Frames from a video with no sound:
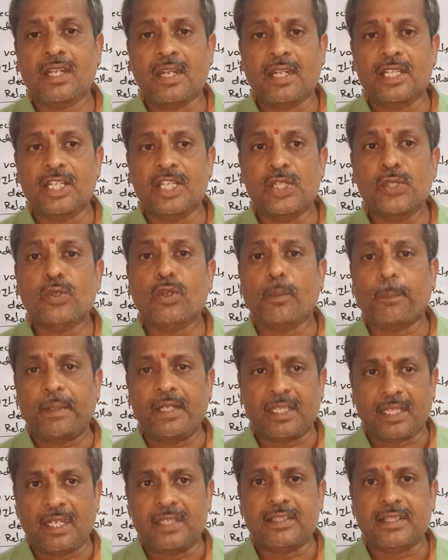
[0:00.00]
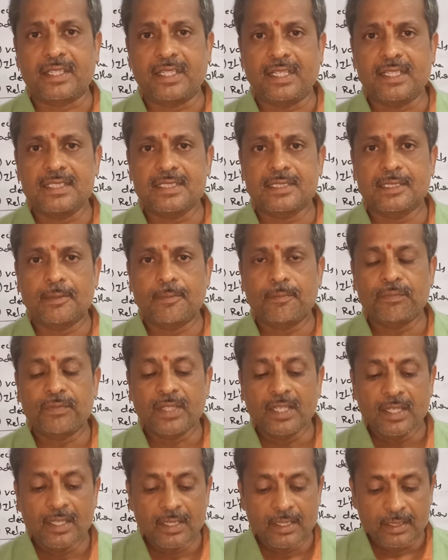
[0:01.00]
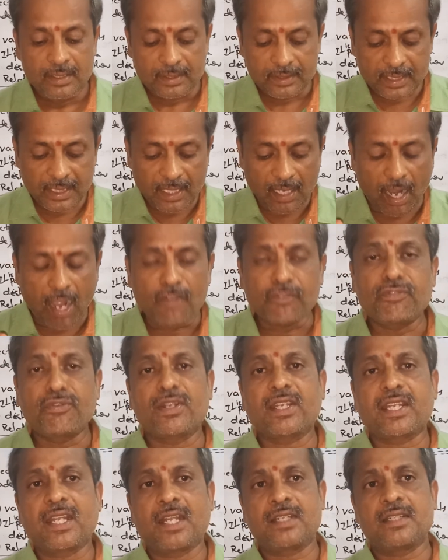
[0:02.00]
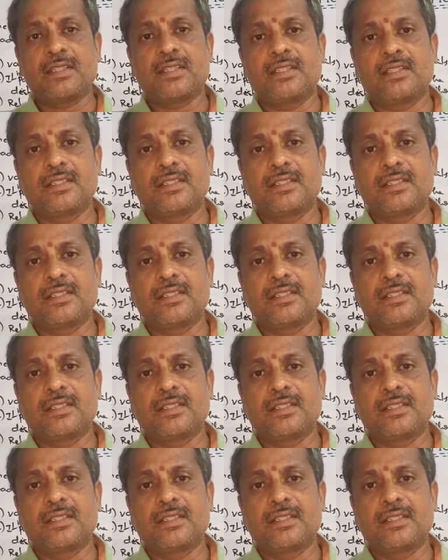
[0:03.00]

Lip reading: and European countries, the African